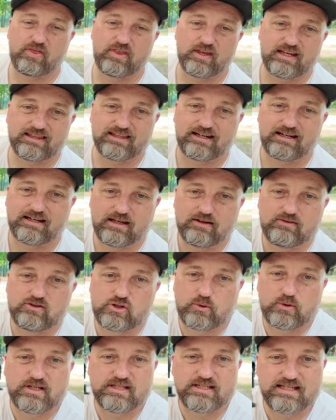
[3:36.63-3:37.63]
thing that it gives
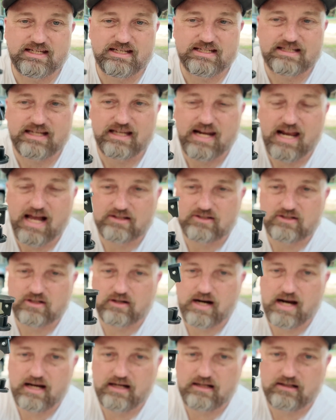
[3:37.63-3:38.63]
you is this connector
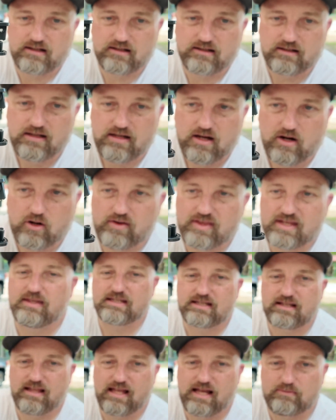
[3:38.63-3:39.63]
right here, or
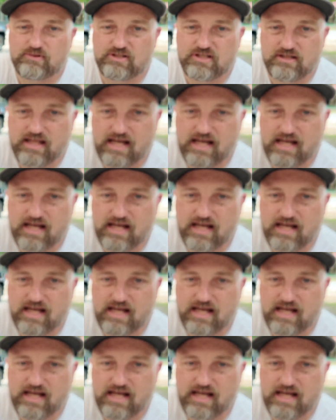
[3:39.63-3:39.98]
this clamp. See